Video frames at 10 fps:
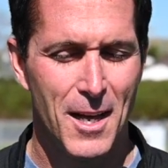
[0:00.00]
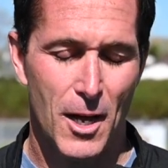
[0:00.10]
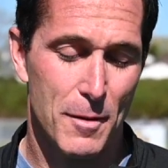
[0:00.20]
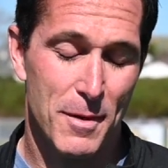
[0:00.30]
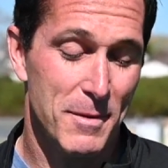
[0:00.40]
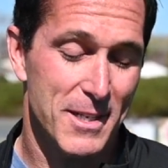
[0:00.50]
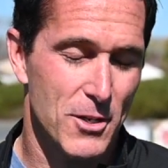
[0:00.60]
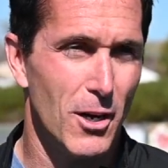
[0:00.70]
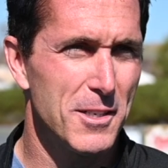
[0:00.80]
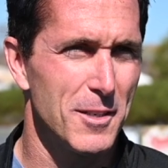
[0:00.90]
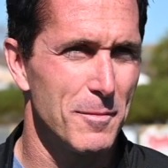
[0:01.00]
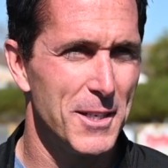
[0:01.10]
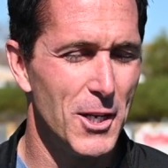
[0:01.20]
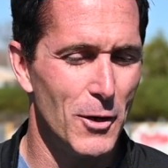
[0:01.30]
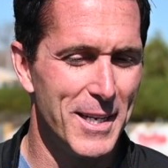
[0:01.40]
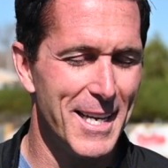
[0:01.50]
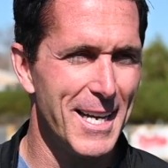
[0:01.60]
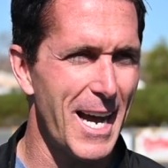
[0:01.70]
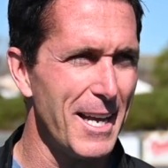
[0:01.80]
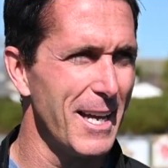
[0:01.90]
I mean, it's awesome. You know,
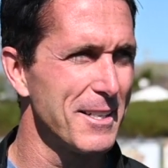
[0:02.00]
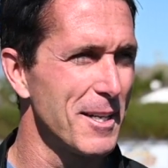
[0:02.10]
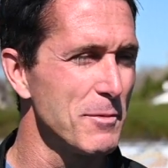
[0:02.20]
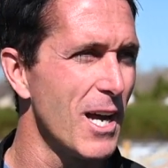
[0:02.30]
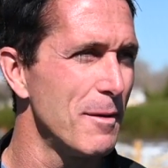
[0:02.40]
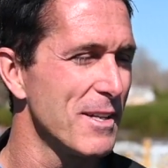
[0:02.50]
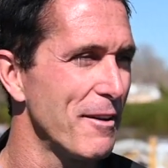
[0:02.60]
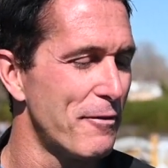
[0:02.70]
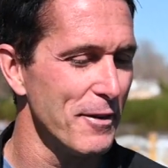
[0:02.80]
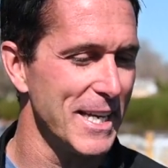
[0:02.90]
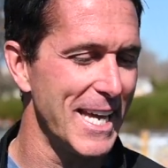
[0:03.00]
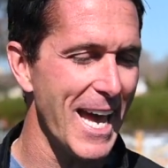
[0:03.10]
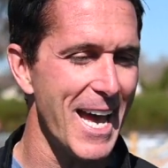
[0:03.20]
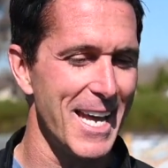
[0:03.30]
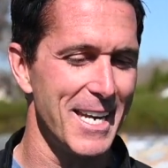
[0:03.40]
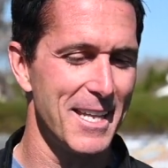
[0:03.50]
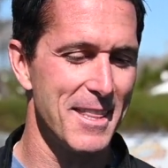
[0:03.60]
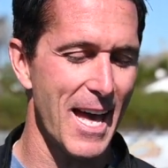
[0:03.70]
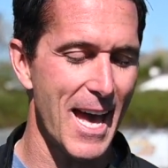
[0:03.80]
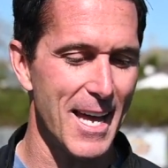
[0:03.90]
sometimes I forget
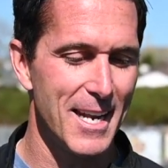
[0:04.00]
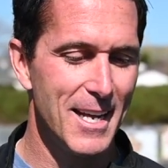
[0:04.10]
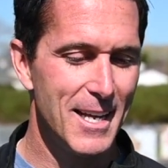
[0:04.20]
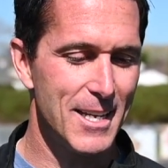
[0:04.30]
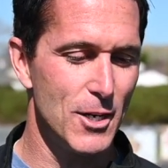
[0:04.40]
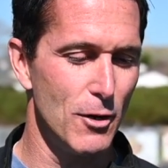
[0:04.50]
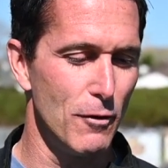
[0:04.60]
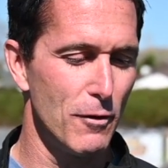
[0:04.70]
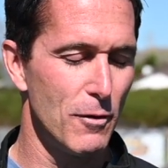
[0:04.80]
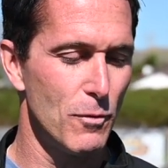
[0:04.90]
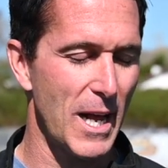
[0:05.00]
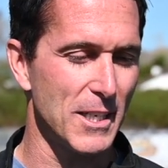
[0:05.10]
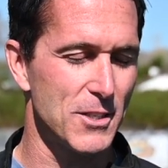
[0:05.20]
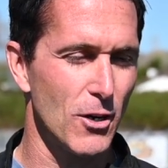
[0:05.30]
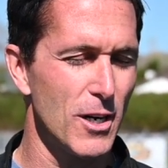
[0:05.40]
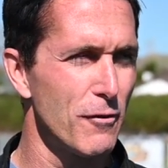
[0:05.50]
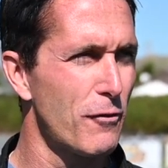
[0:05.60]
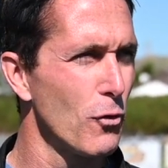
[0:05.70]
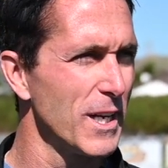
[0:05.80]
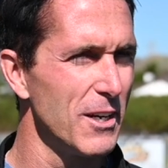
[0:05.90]
that, you know, when I started
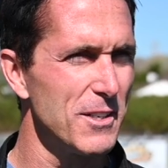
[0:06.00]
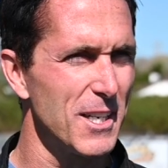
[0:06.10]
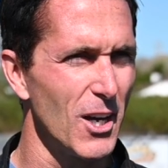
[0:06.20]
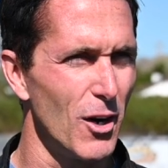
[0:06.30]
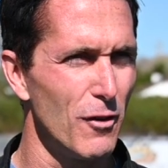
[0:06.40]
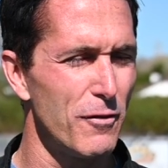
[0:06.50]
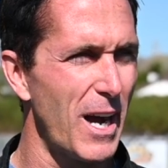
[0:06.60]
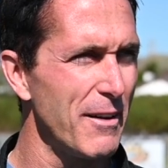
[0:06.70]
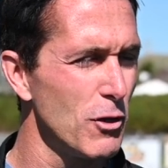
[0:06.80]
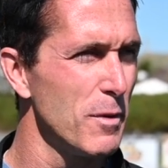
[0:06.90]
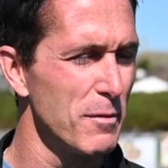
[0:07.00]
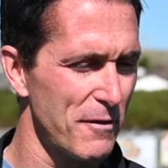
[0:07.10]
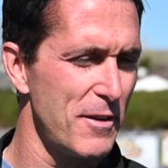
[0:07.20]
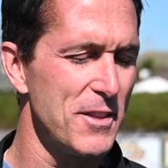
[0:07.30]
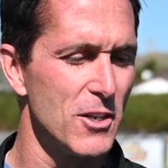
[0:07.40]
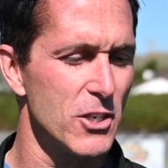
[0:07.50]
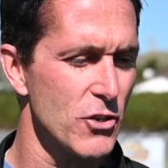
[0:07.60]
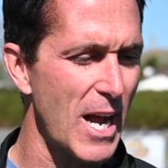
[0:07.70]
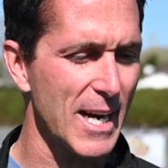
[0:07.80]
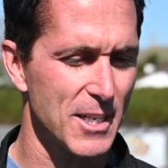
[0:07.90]
4 years ago, it would be my fifth year of
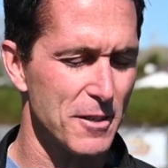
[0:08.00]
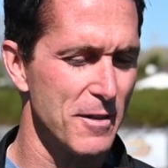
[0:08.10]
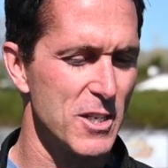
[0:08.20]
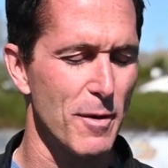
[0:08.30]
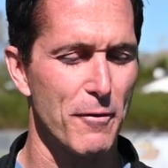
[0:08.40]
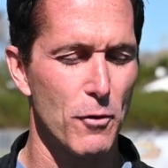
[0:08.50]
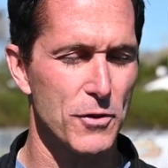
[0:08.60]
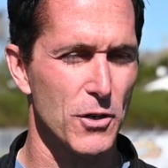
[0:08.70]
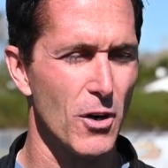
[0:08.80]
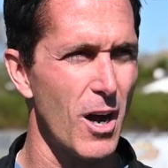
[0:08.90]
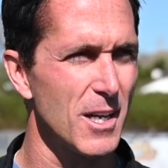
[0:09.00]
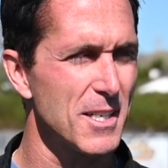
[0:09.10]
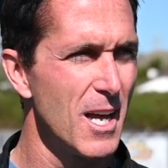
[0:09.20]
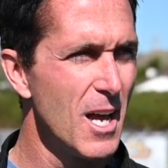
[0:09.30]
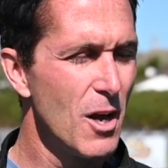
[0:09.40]
track. I just finished my fourth across.